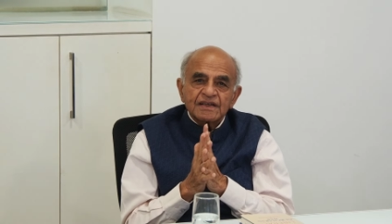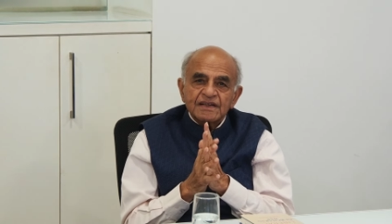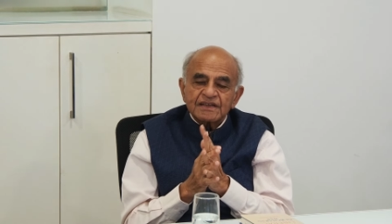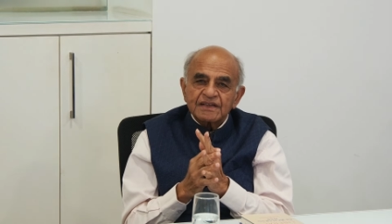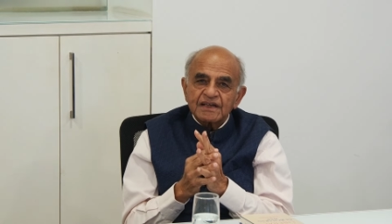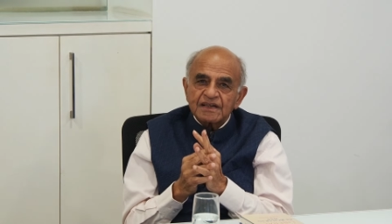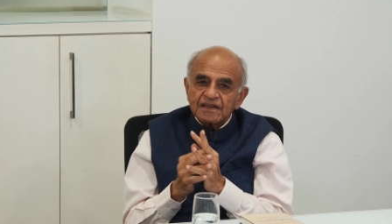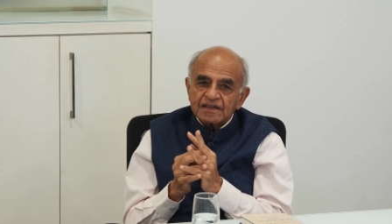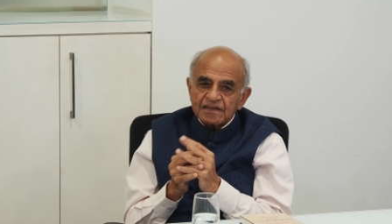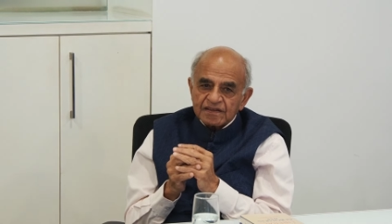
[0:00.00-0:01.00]
the,
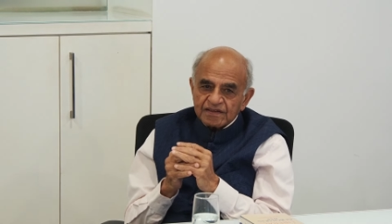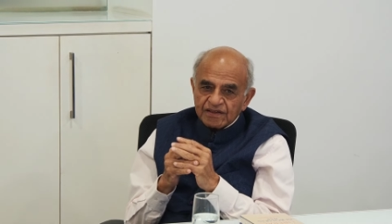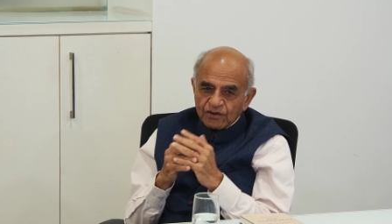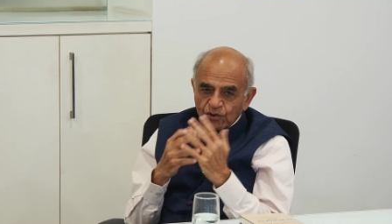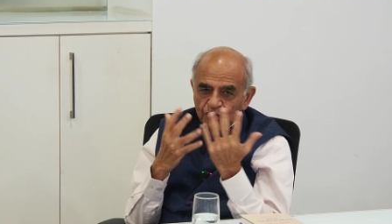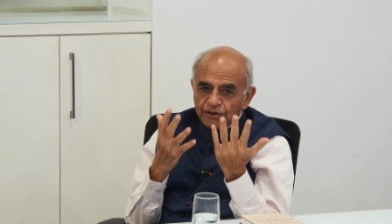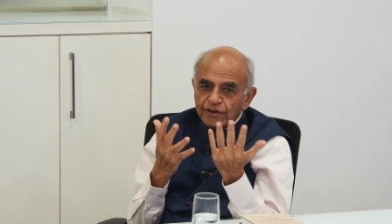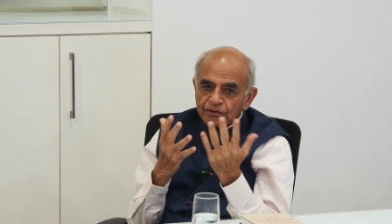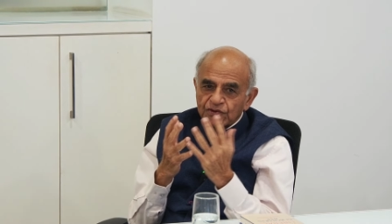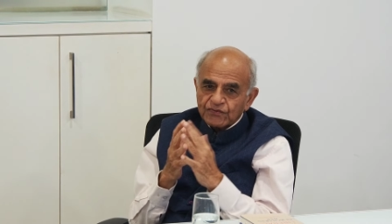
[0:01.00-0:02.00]
the good
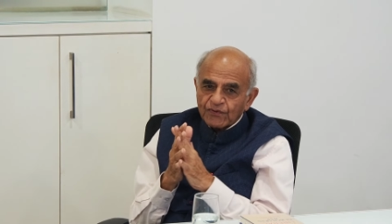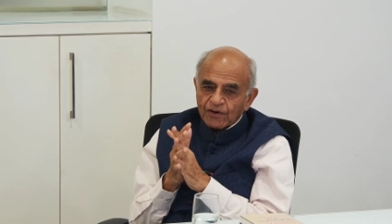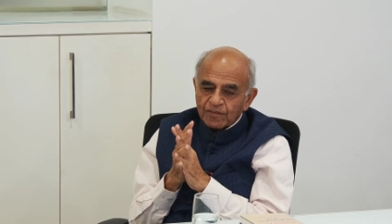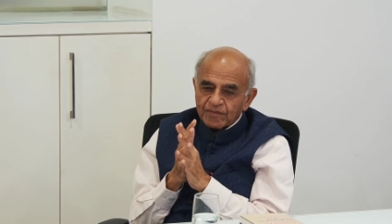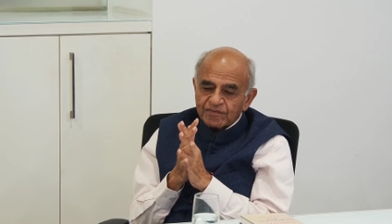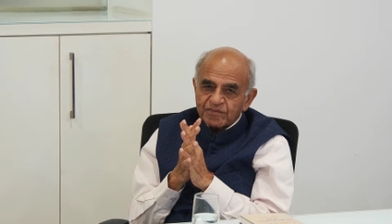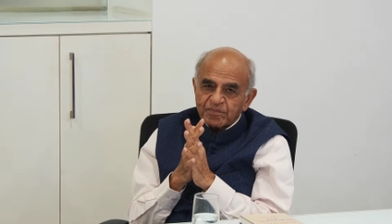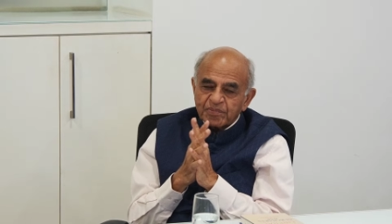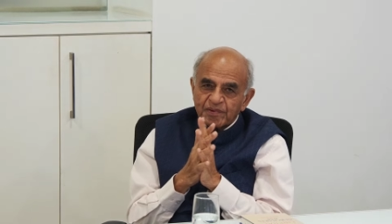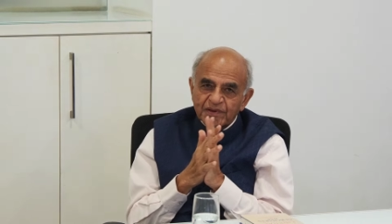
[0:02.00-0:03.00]
news from
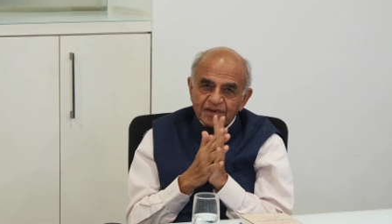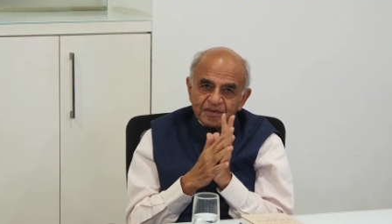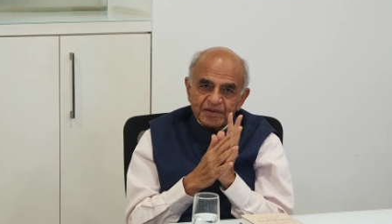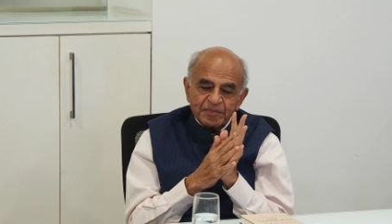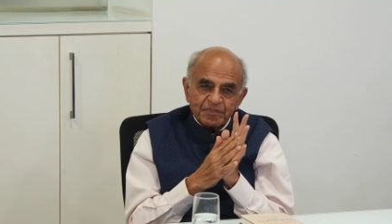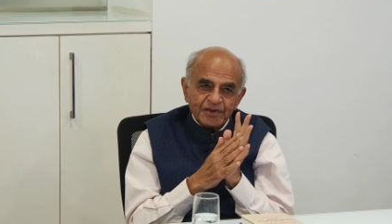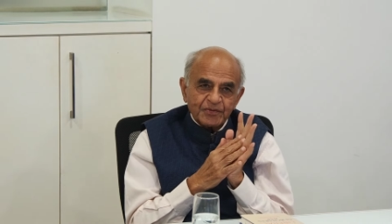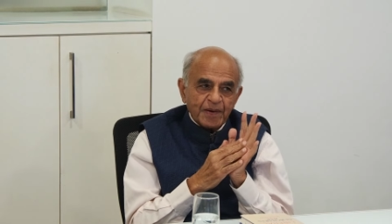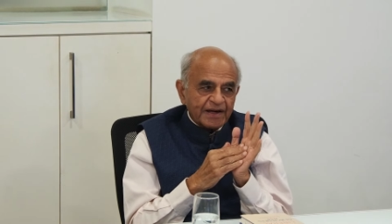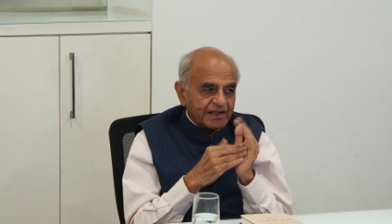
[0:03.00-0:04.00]
uh, the
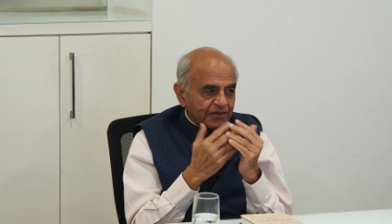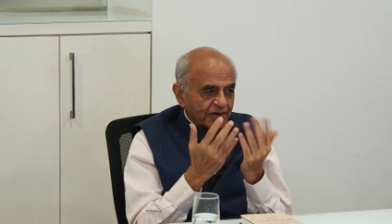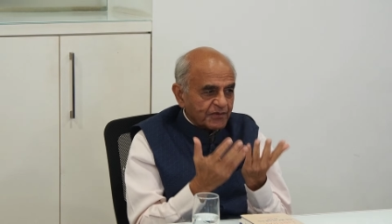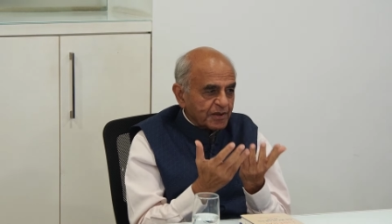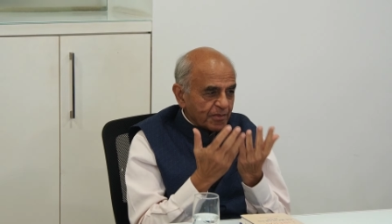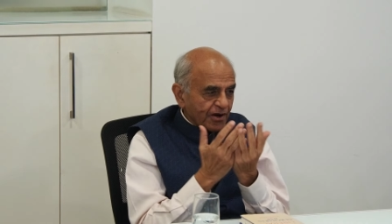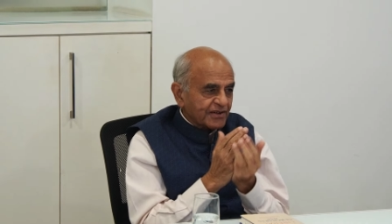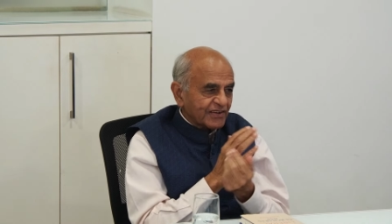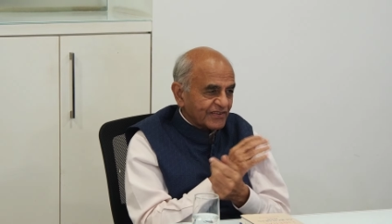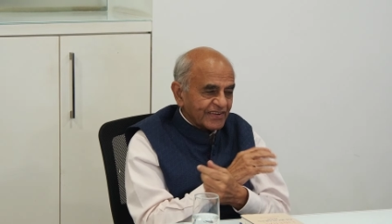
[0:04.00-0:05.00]
perspective of
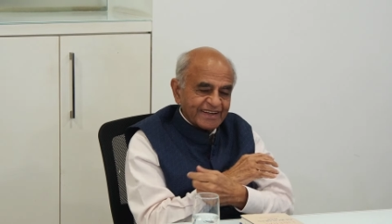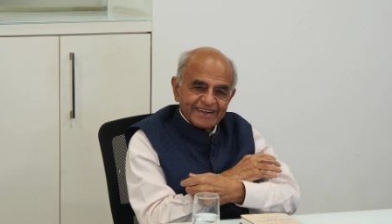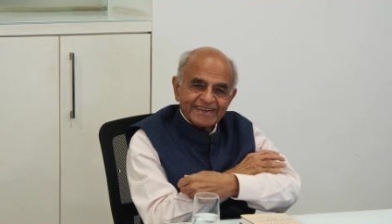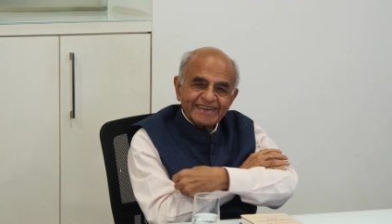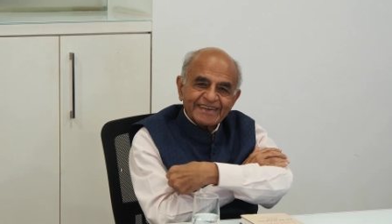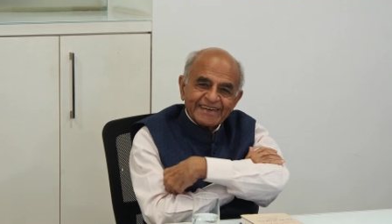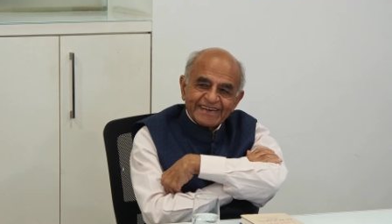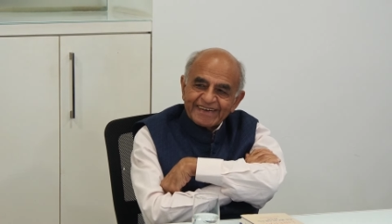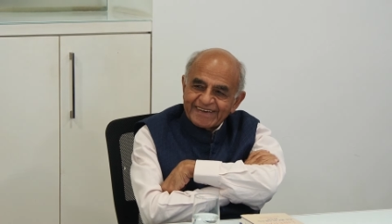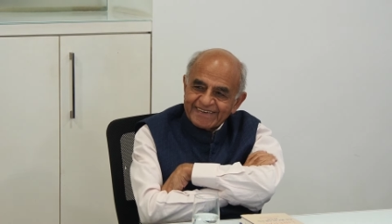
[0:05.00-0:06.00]
democracy
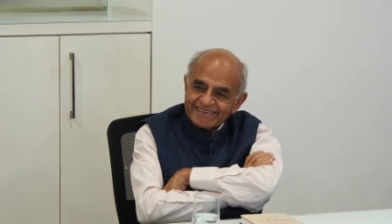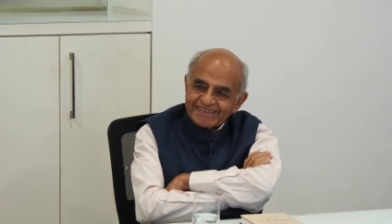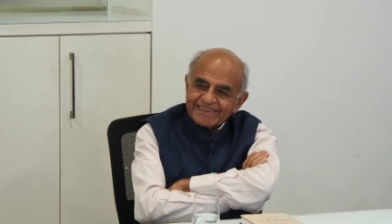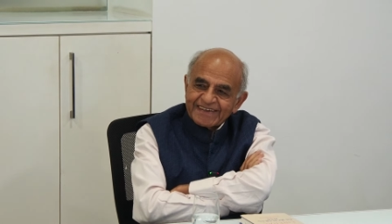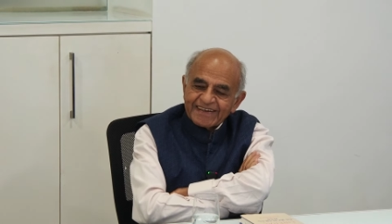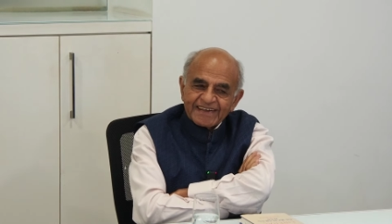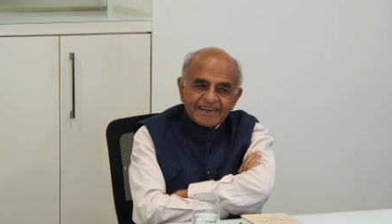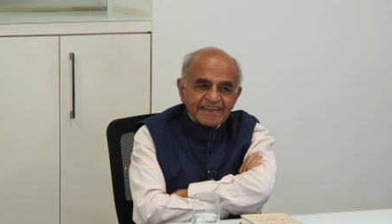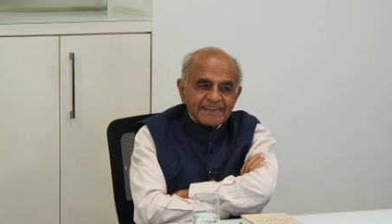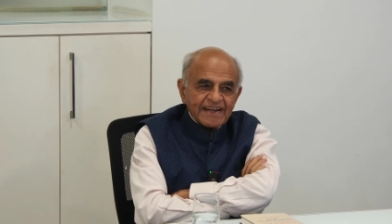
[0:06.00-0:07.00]
is
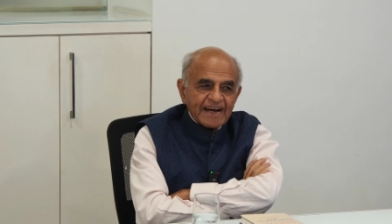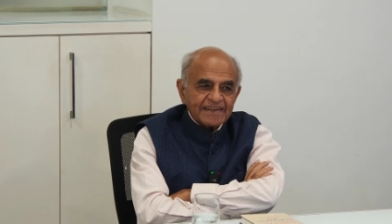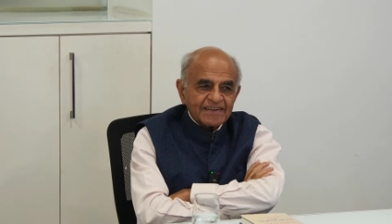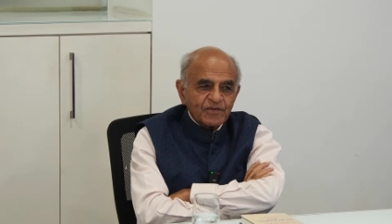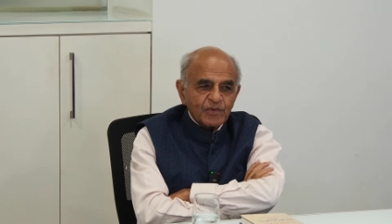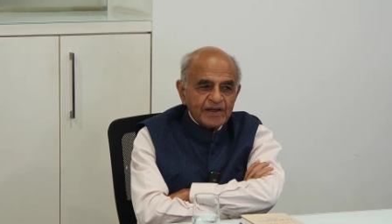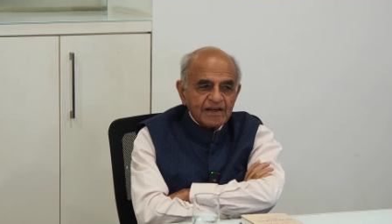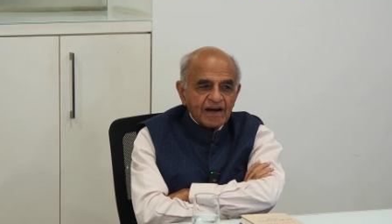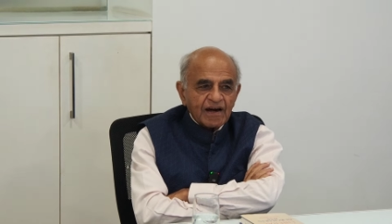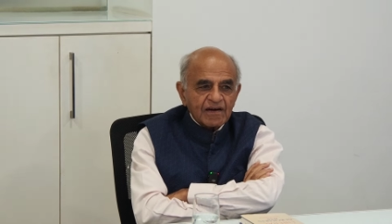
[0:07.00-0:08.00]
that we
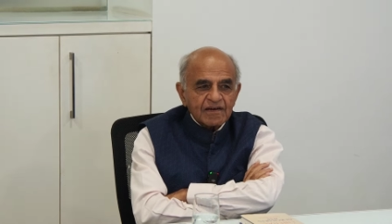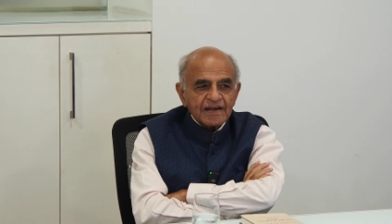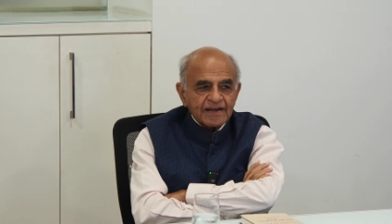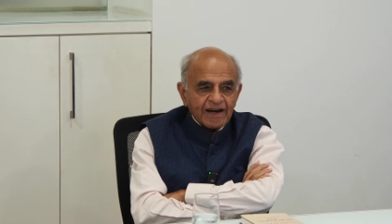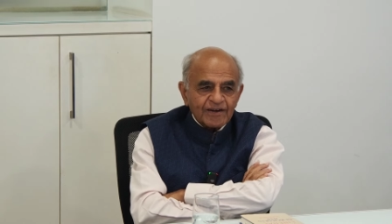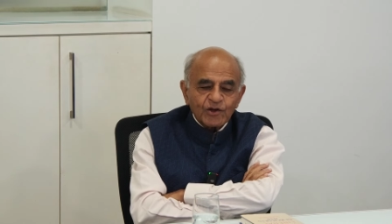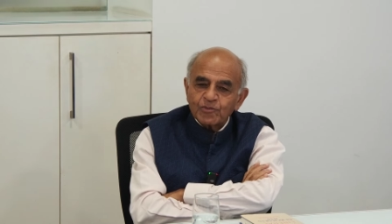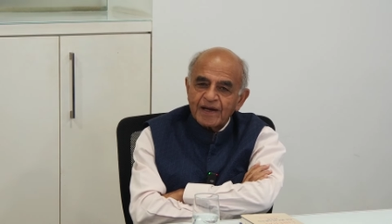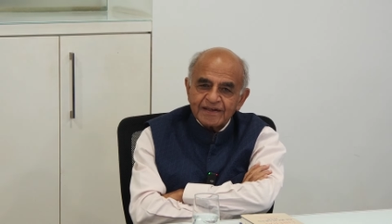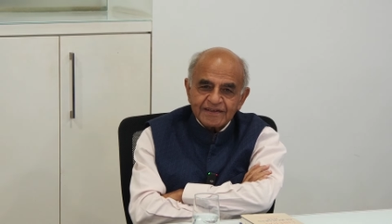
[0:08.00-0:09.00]
are an
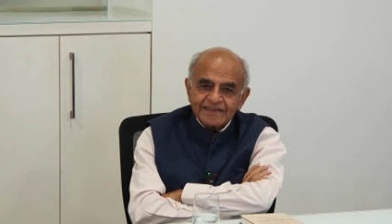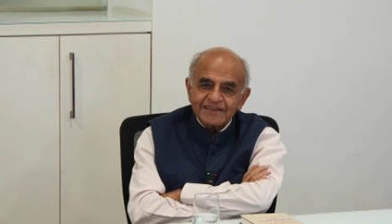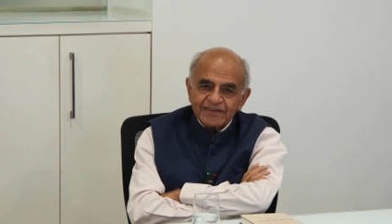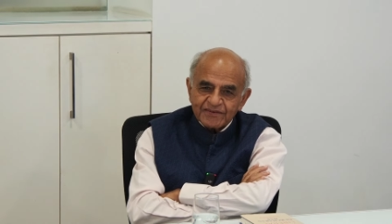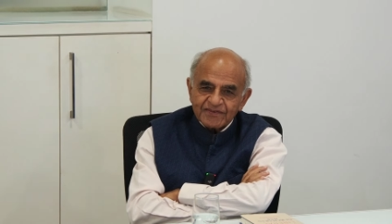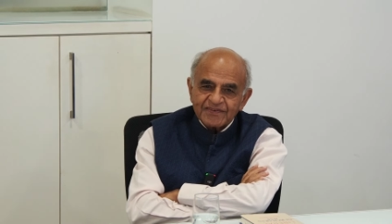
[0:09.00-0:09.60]
argumentative